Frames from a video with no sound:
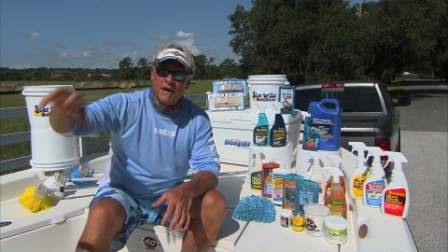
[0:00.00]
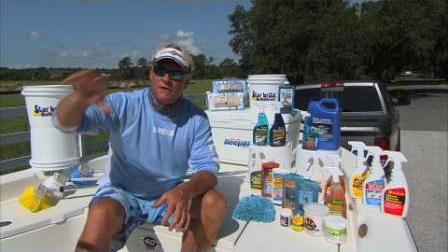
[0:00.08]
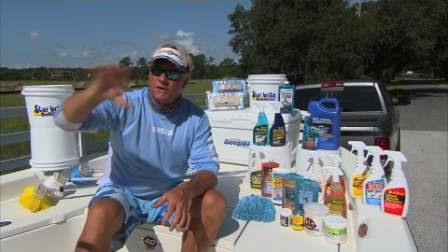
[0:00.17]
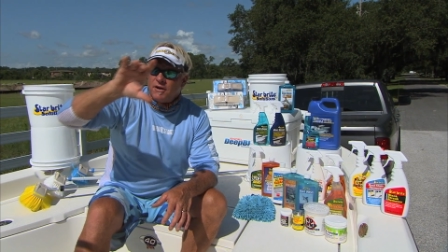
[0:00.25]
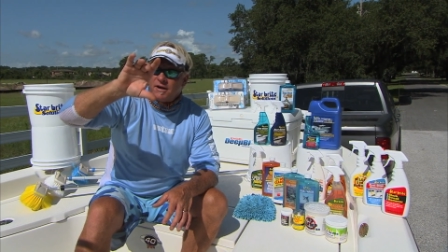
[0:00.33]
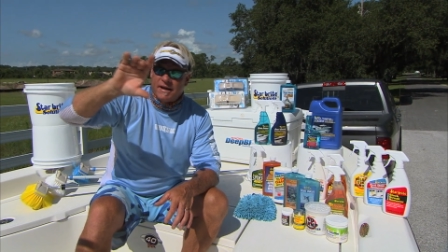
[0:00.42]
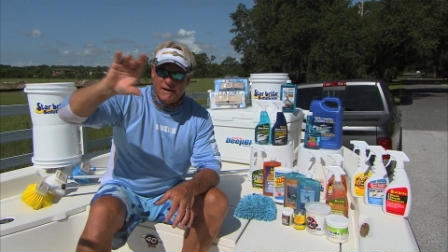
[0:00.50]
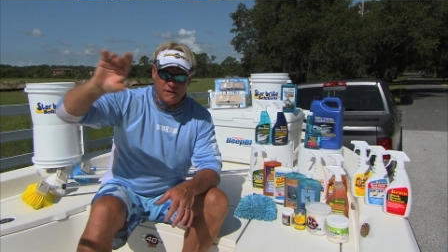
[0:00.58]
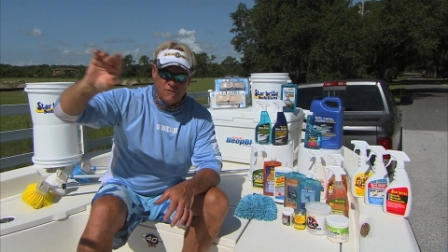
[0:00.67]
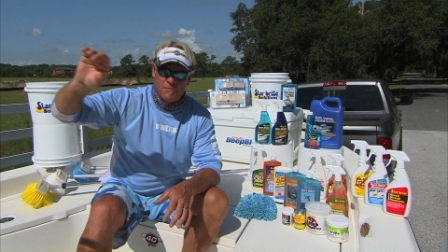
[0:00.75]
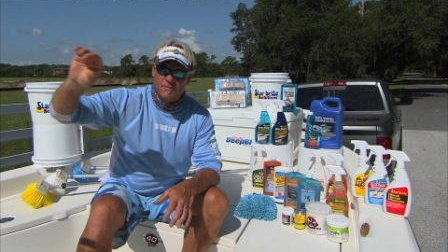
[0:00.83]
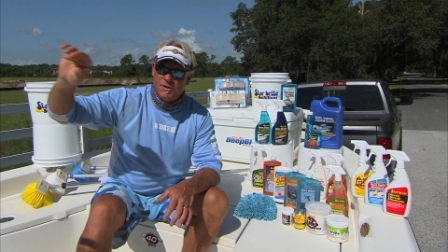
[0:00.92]
you're gonna get a
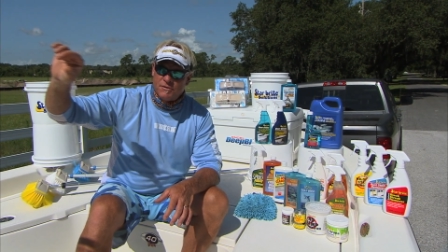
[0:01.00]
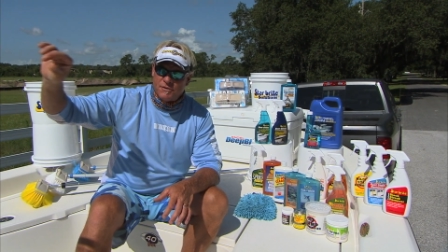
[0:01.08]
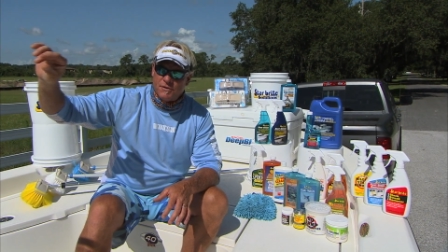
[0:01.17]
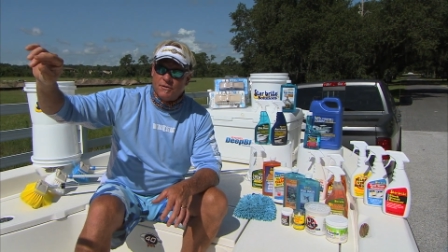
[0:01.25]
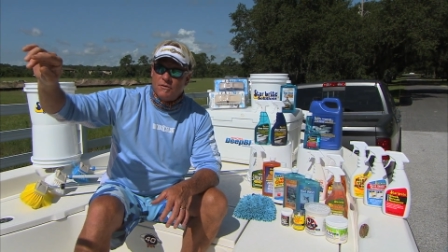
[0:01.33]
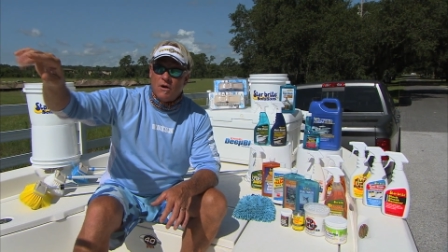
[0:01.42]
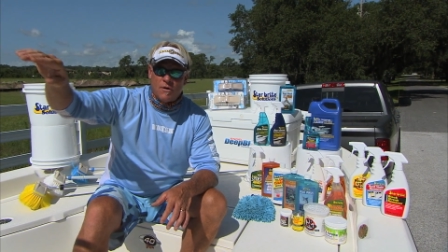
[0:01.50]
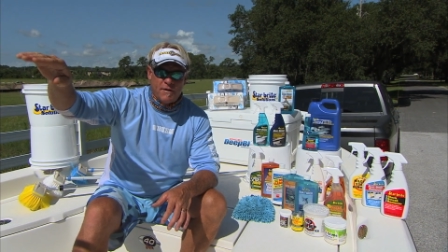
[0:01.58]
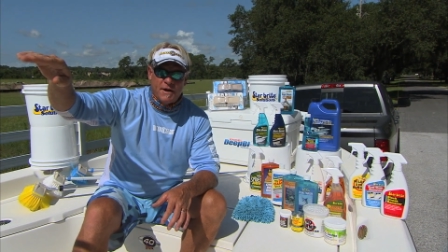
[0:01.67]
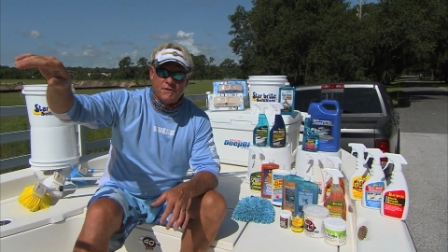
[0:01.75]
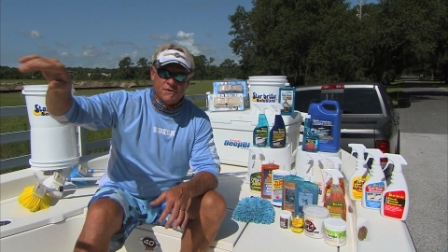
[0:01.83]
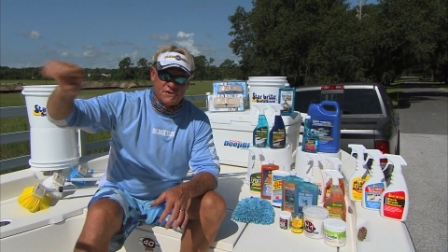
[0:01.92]
little mildew
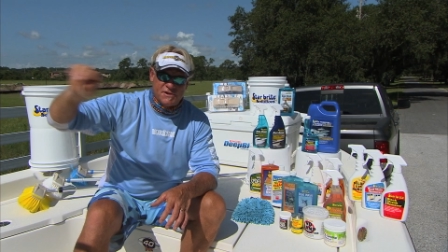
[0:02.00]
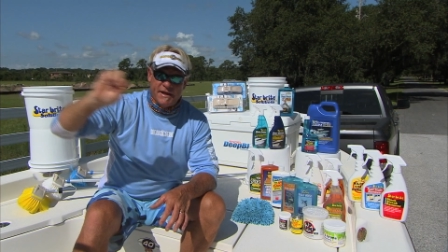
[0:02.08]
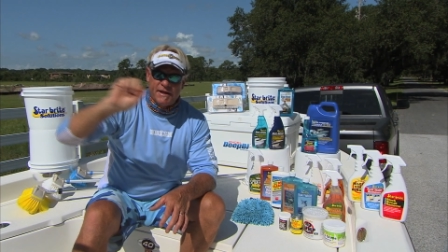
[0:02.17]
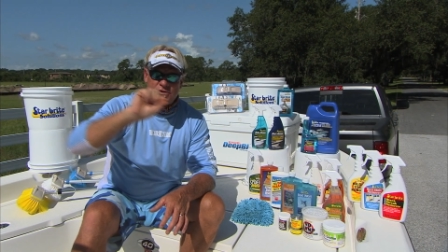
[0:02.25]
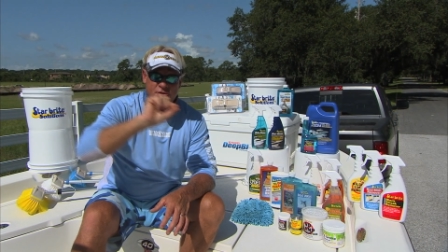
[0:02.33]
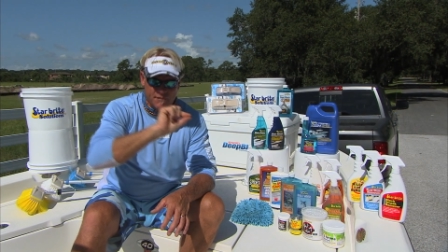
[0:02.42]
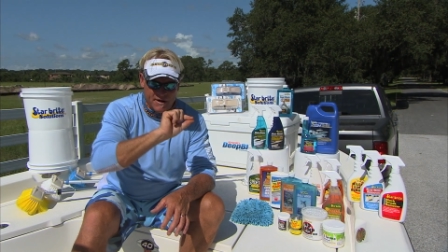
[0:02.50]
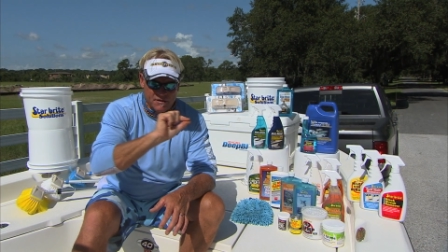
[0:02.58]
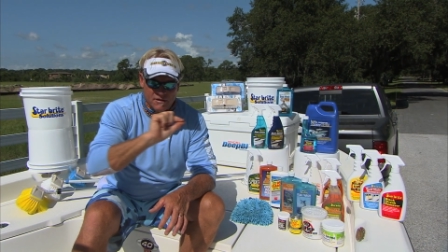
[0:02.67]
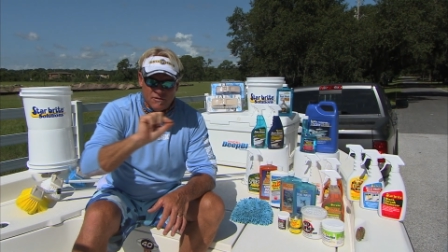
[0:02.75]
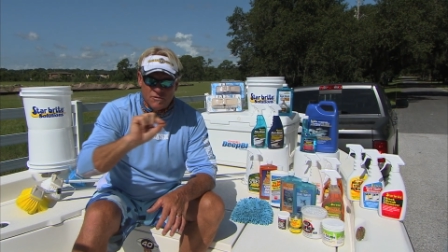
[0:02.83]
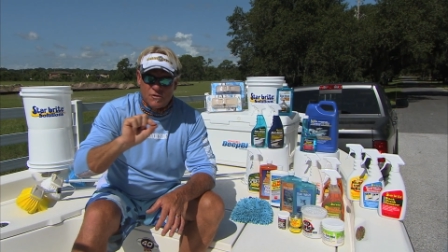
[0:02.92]
around your seats, around
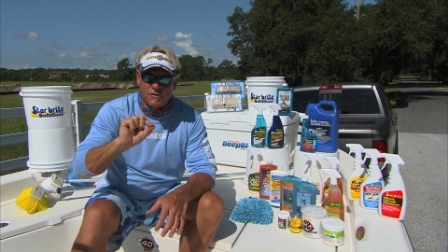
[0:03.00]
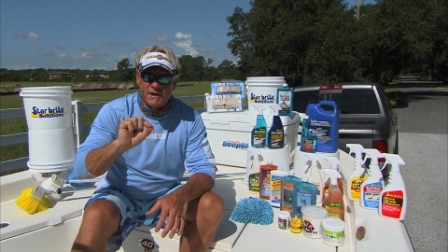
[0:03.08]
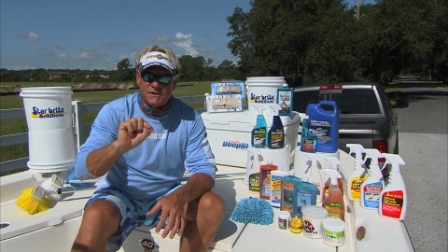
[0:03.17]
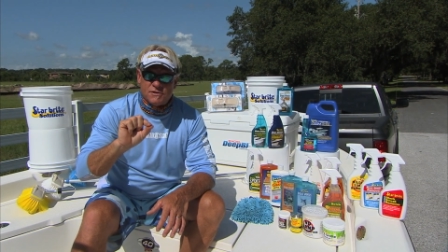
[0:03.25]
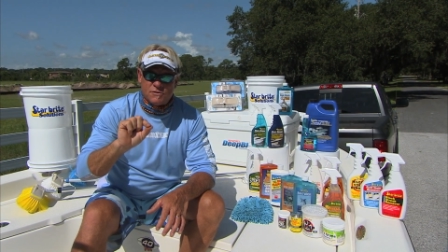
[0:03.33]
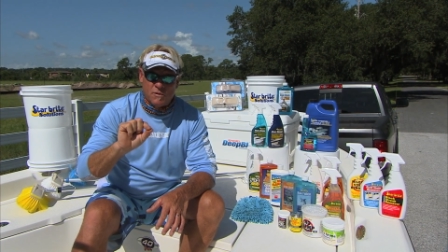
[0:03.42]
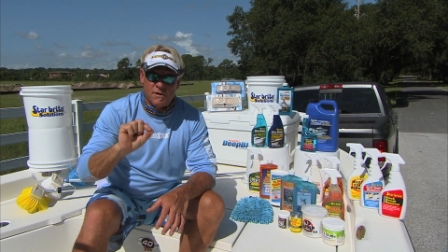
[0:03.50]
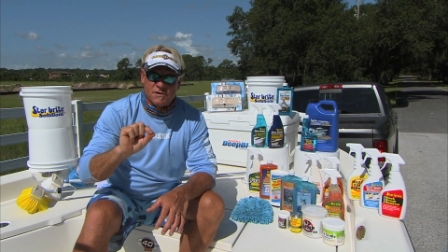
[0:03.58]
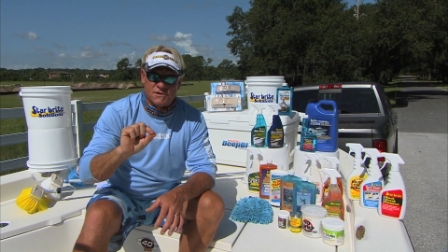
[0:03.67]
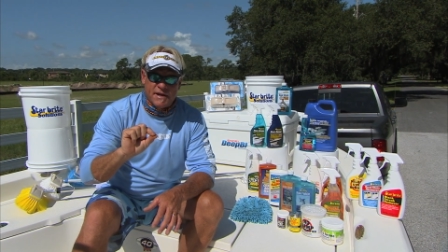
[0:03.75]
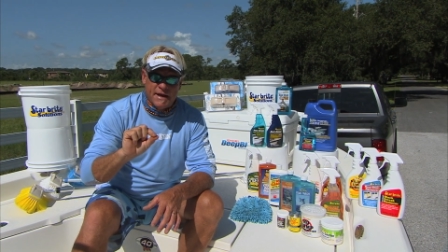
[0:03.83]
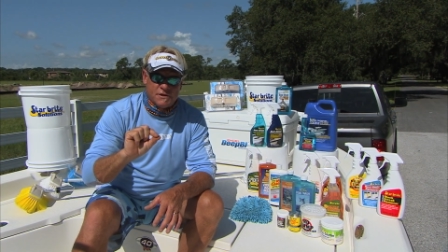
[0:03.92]
the little creases where it
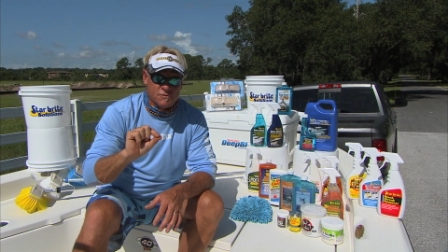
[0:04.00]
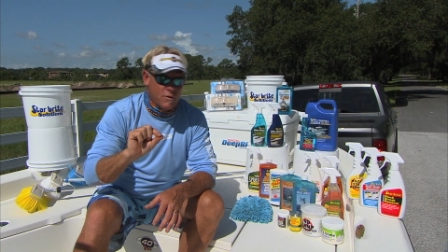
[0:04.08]
stays